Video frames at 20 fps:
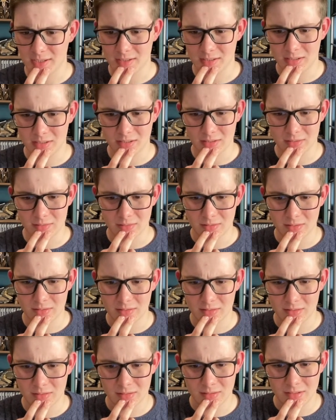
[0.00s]
Oh no,
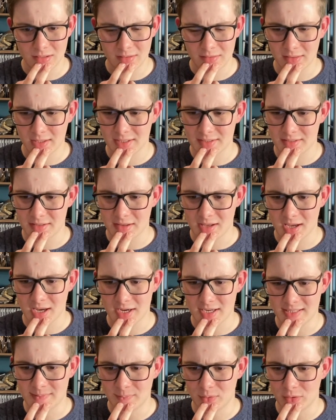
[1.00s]
I think that's at the
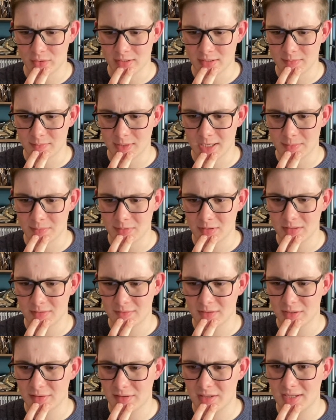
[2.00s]
highest point. Maybe
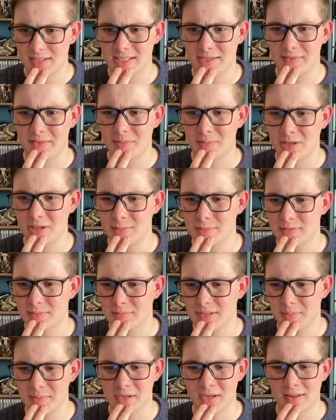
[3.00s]
we've got thirty-seven at the
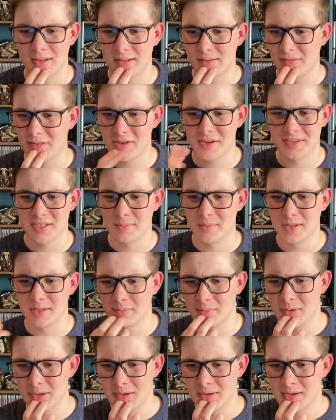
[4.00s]
moment, something like that. Thirty
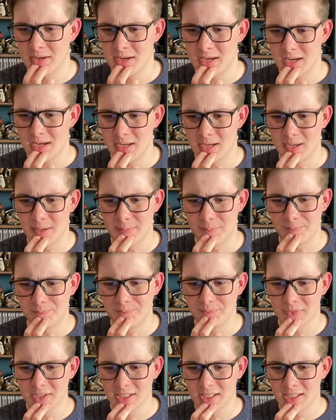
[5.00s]
something. Um,